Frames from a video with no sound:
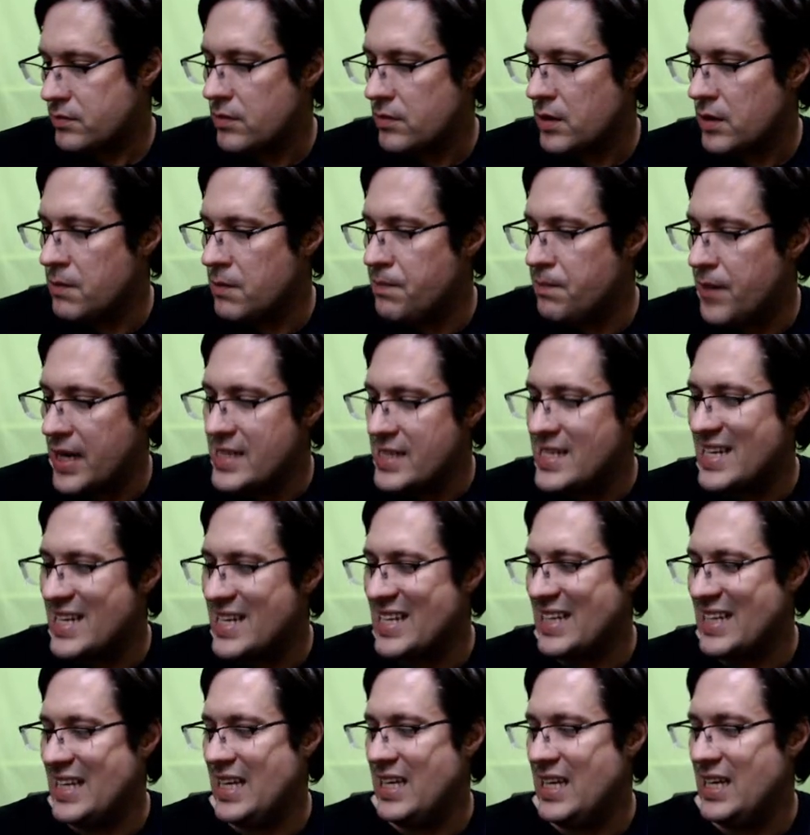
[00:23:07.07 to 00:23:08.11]

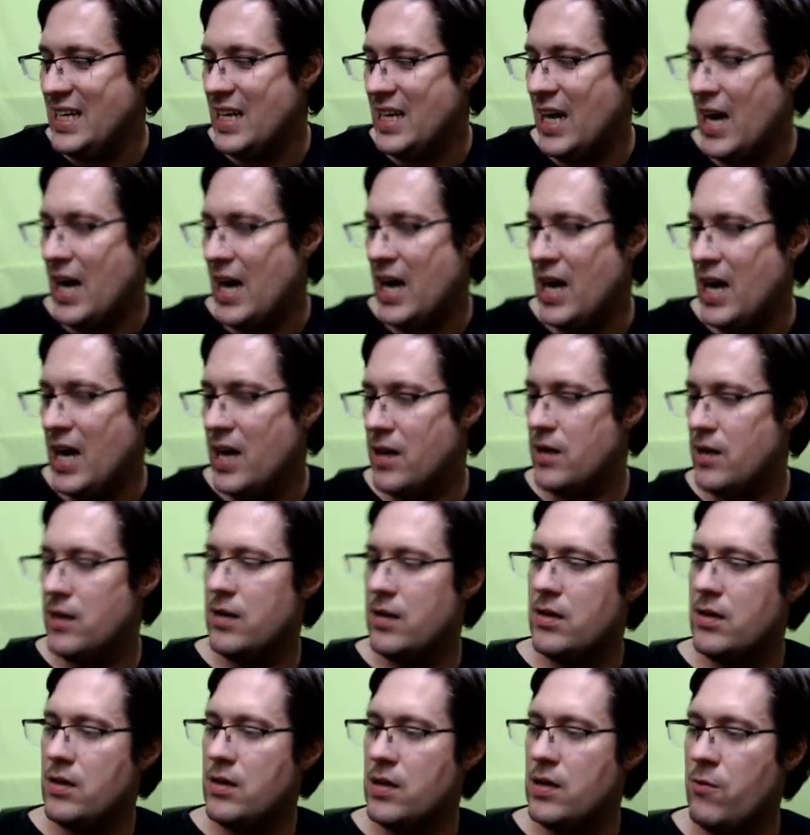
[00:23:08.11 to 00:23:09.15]
Basically, what
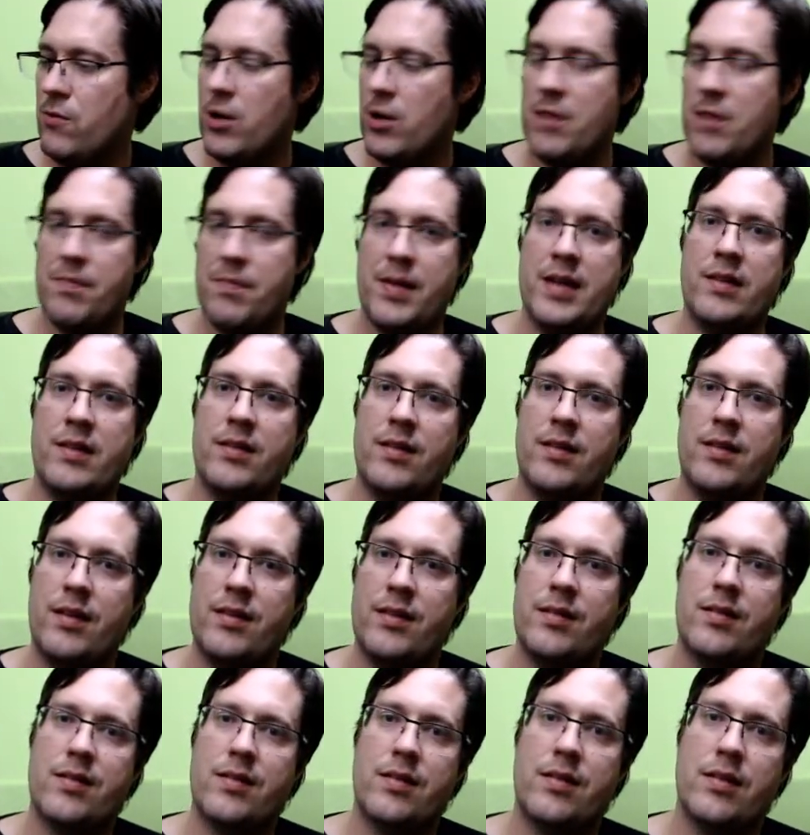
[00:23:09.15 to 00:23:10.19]
it means
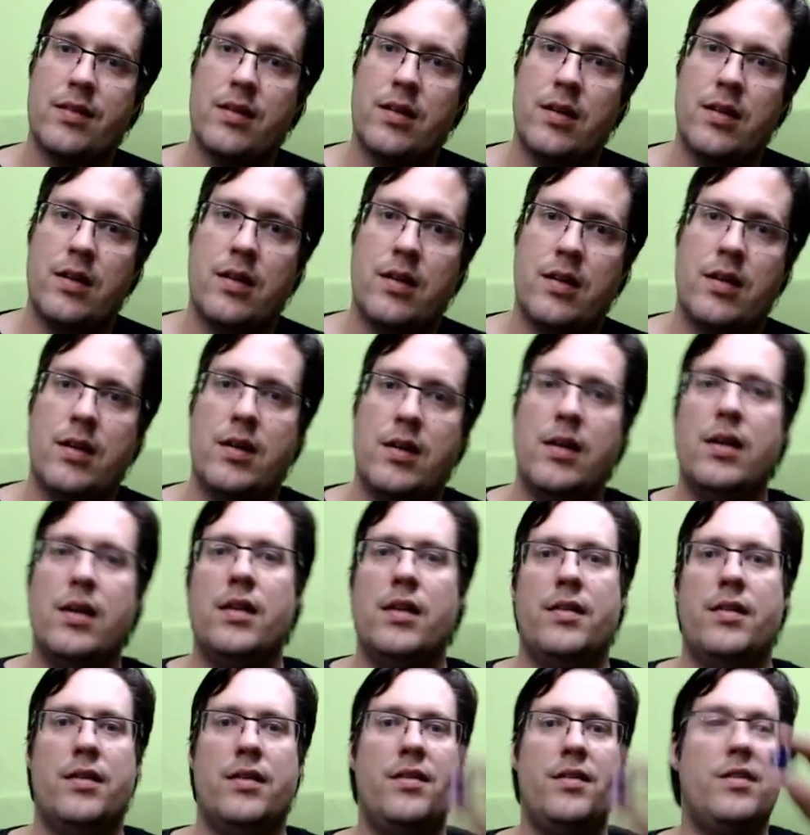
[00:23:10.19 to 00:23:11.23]
is
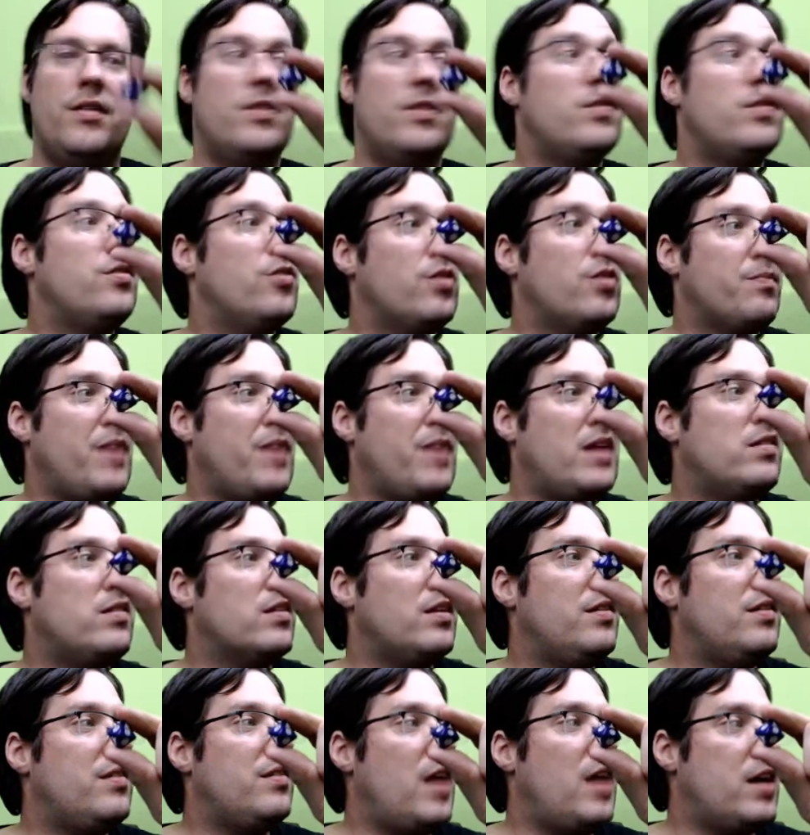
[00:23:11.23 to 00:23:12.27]
this is just sort of basically
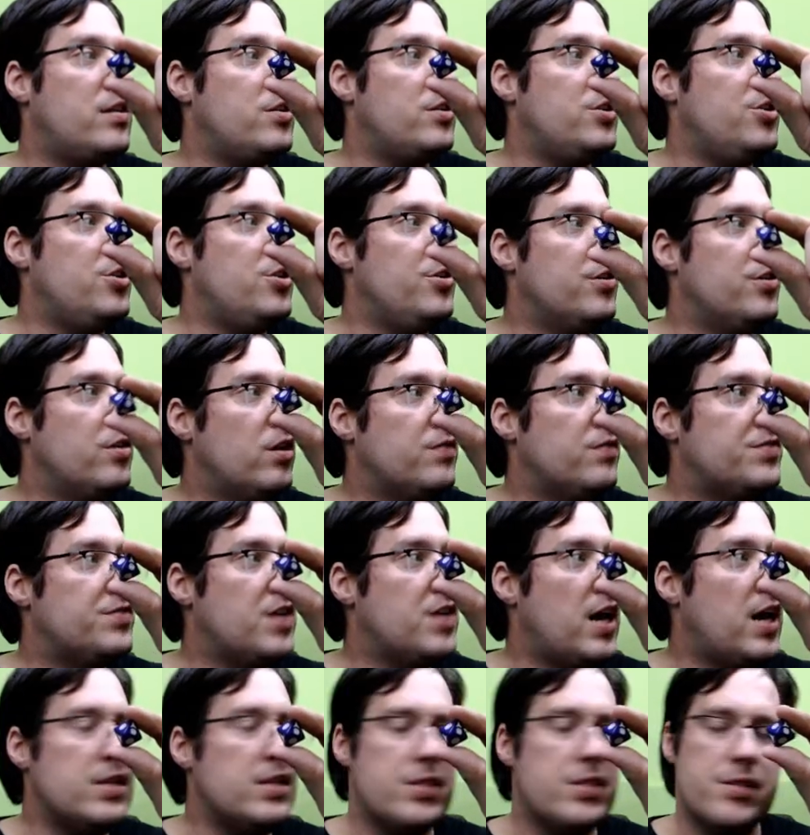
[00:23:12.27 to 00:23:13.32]
standard unit of
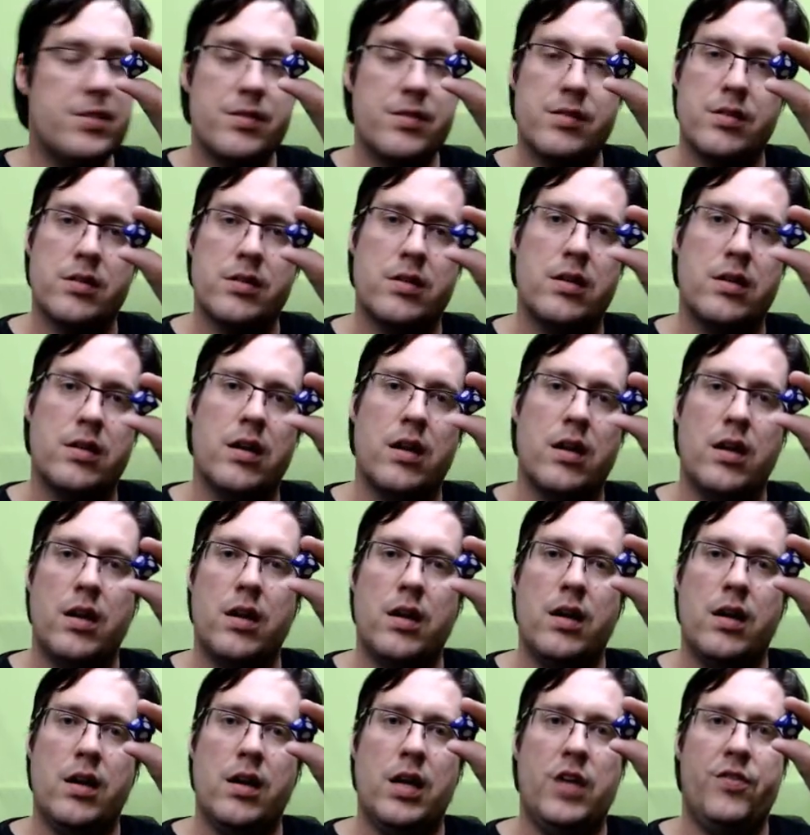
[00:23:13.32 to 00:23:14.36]
dice.
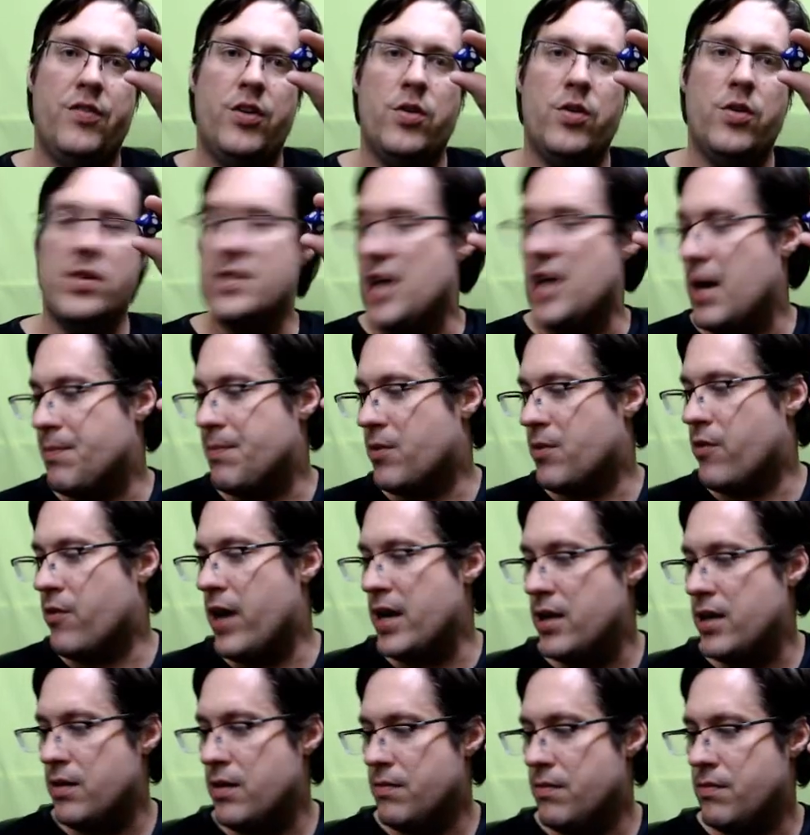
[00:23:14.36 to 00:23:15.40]
If you were to upgrade
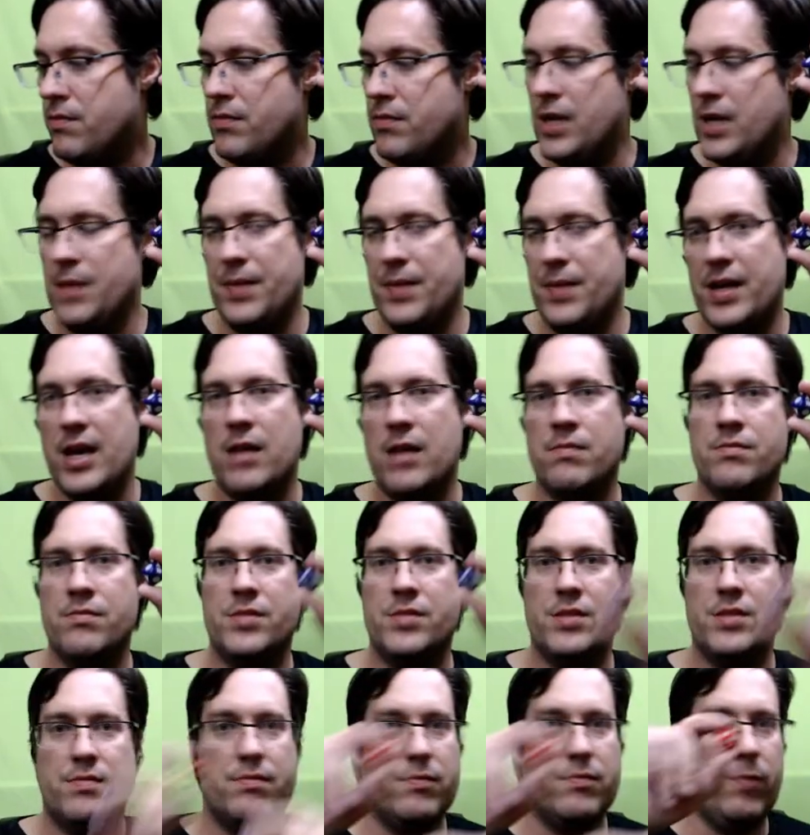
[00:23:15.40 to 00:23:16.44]
it, it
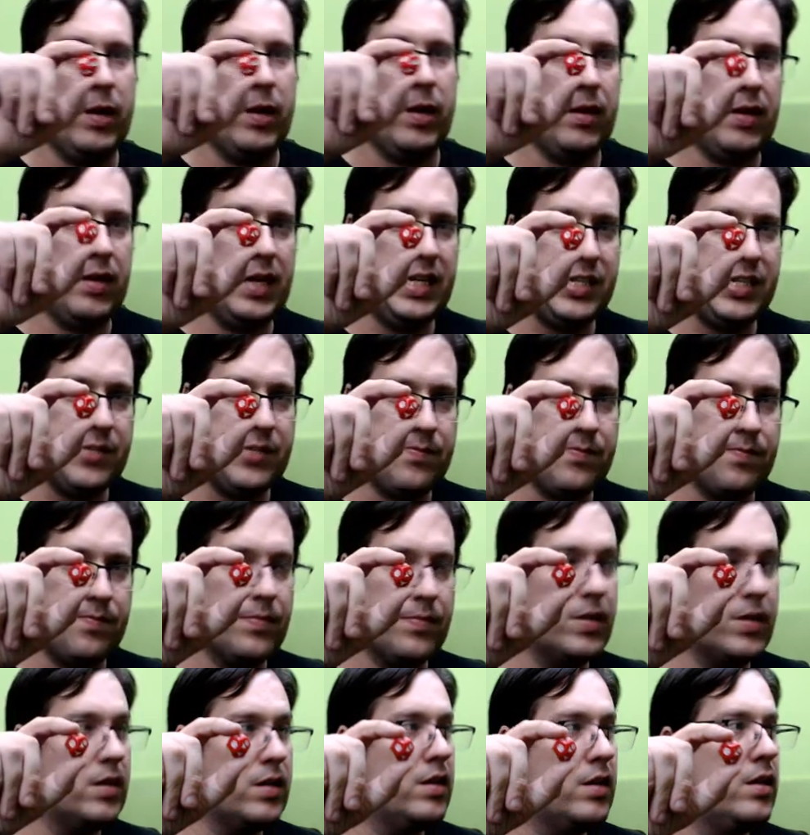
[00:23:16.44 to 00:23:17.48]
becomes one of these.
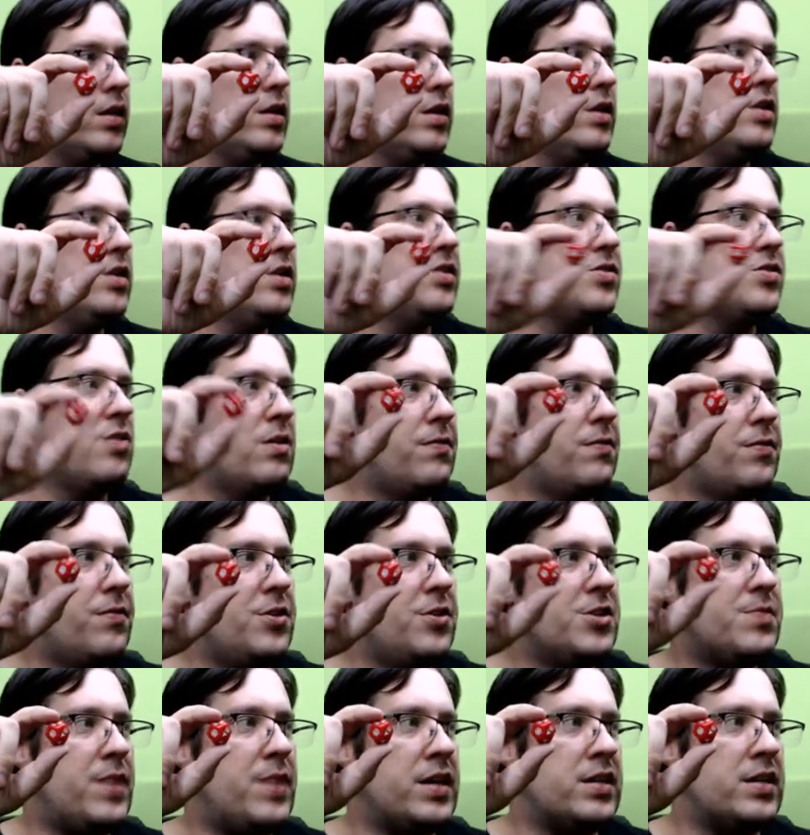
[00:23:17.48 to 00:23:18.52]
So if you
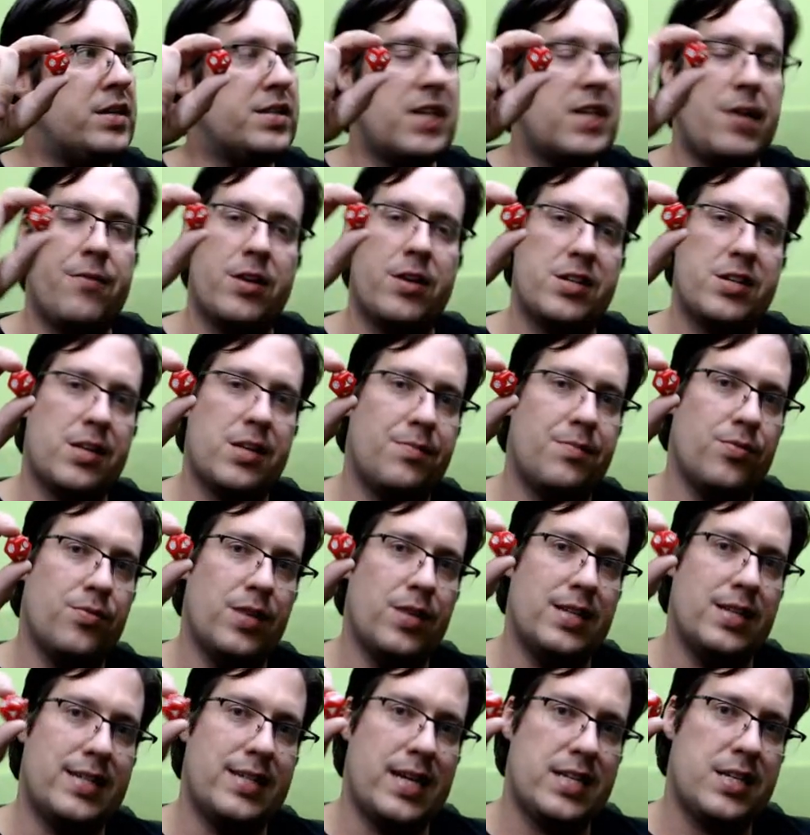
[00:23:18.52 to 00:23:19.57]
spend, say, for example, a
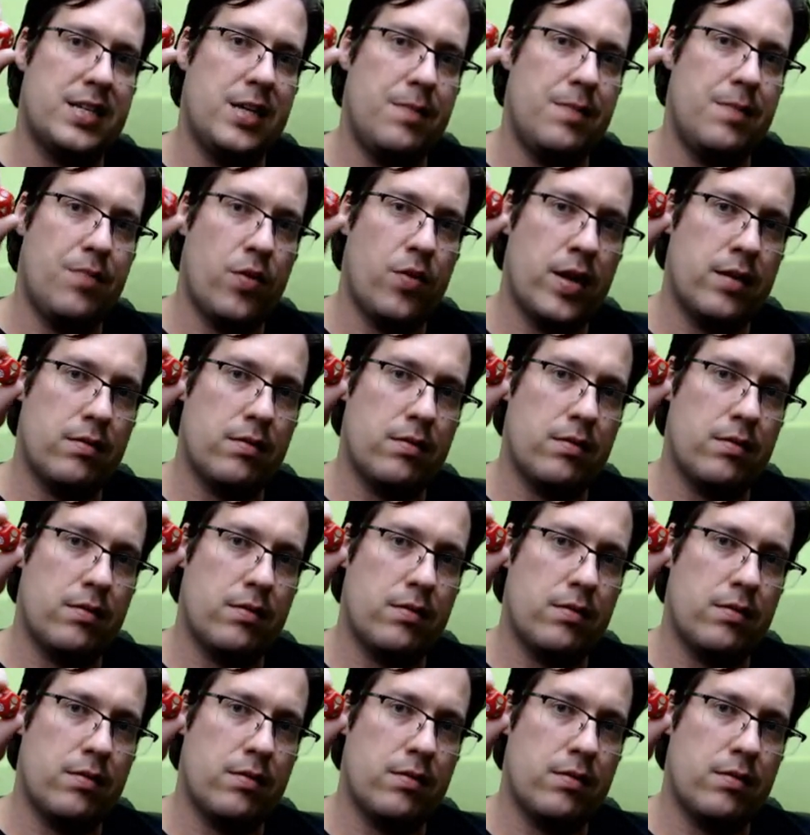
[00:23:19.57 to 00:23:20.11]
destiny point,